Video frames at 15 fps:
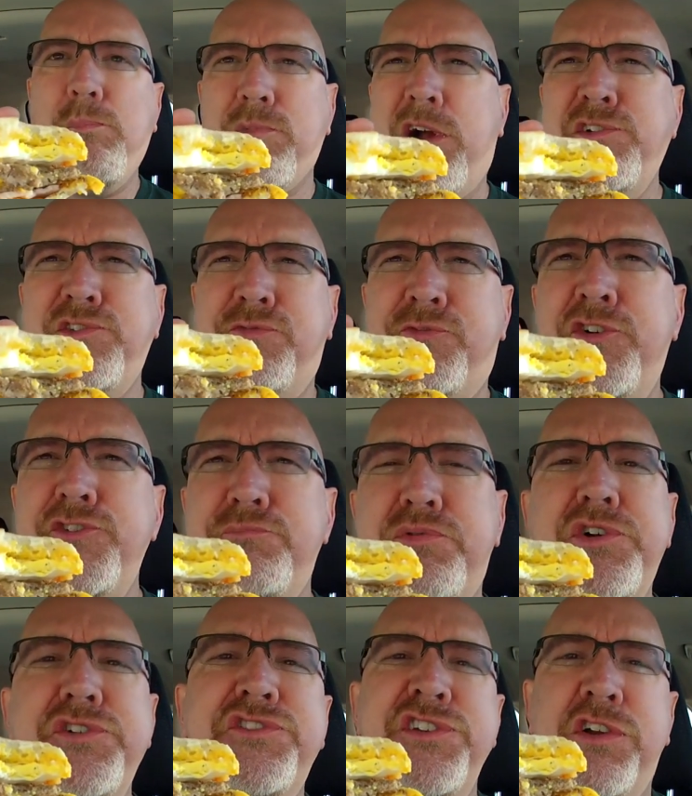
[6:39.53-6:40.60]
I was the first
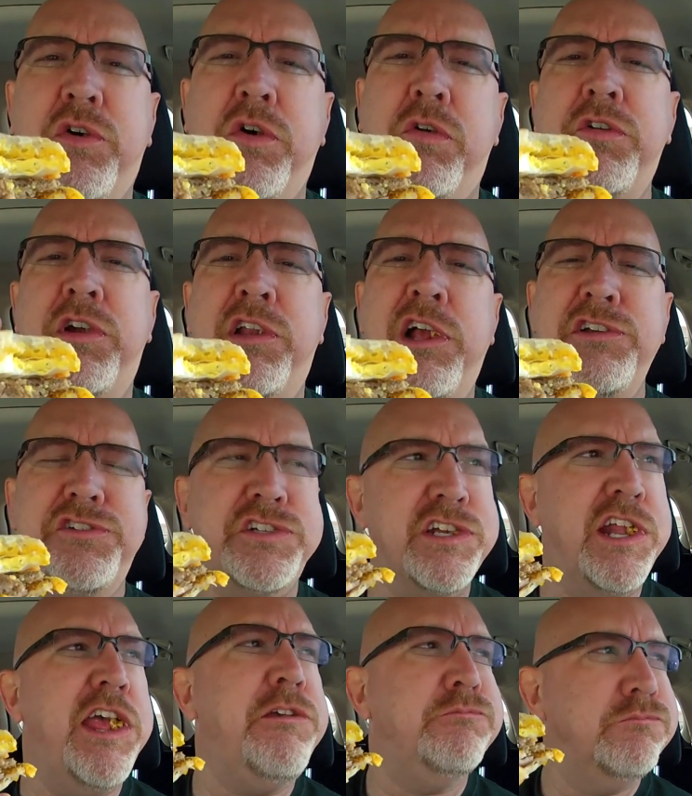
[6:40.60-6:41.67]
person to order lunch
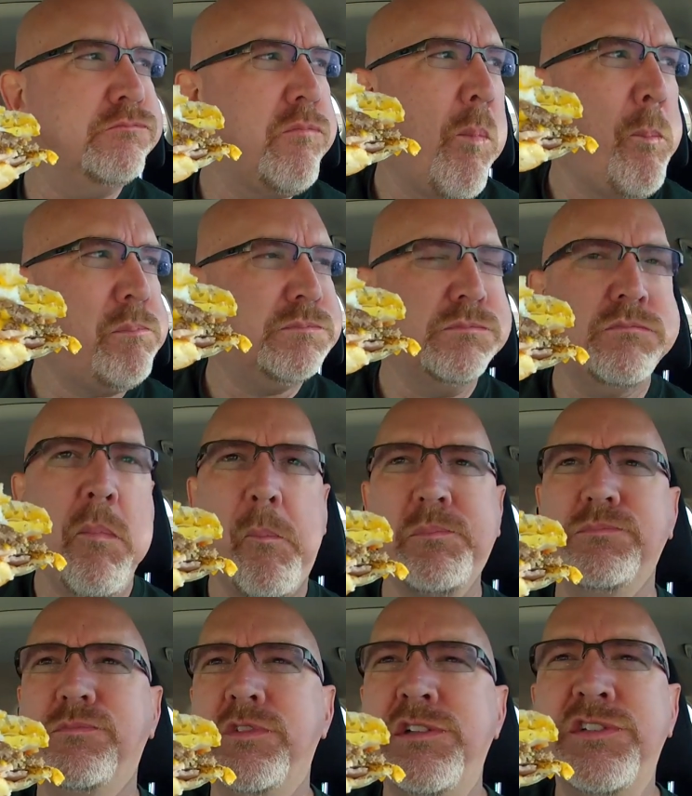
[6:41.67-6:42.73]
today.
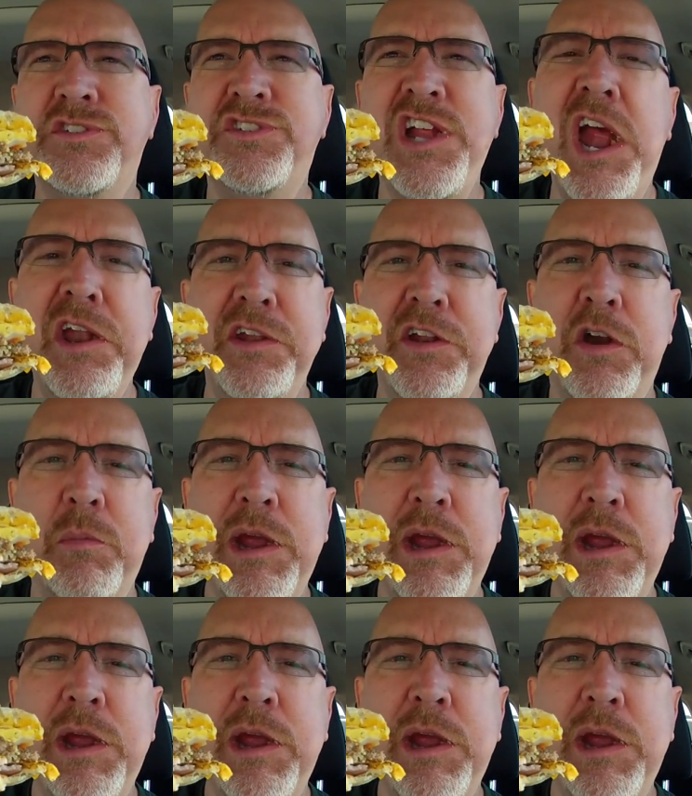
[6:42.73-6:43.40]
I was just standing there